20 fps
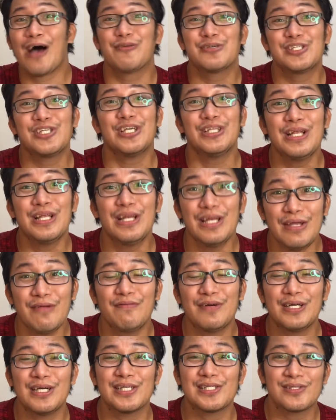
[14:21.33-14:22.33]
she
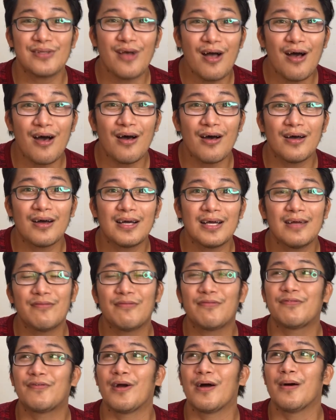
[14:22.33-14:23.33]
delivered the song,
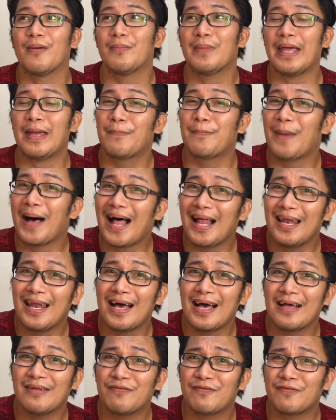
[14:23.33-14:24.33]
from a
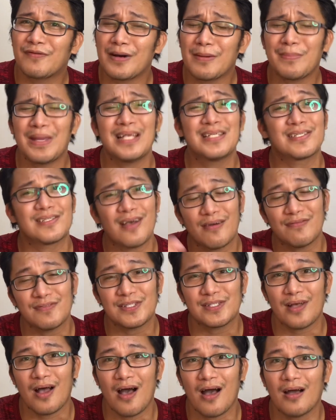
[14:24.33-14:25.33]
ballad, from a soft
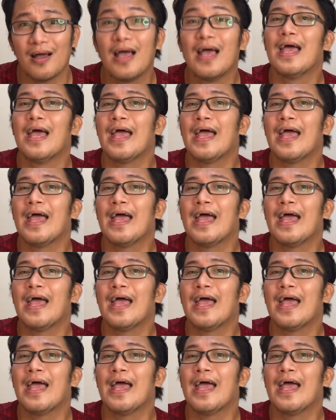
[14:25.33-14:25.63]
song,